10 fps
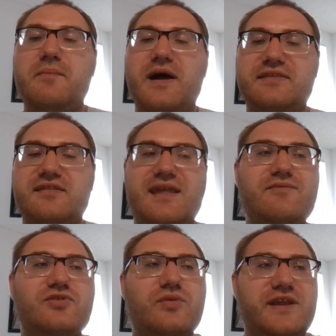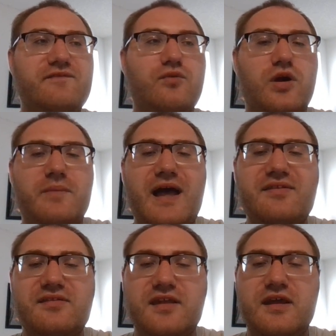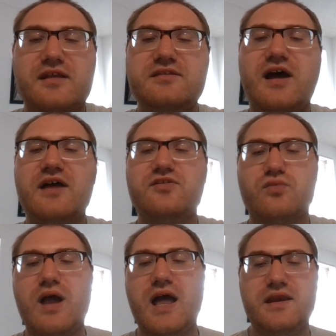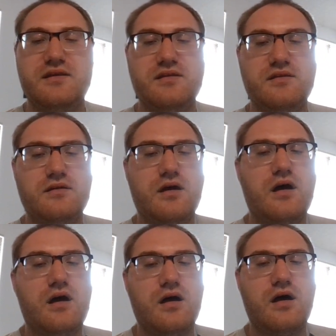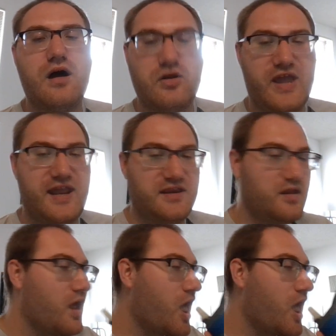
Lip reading: But the 724 bus does run all night.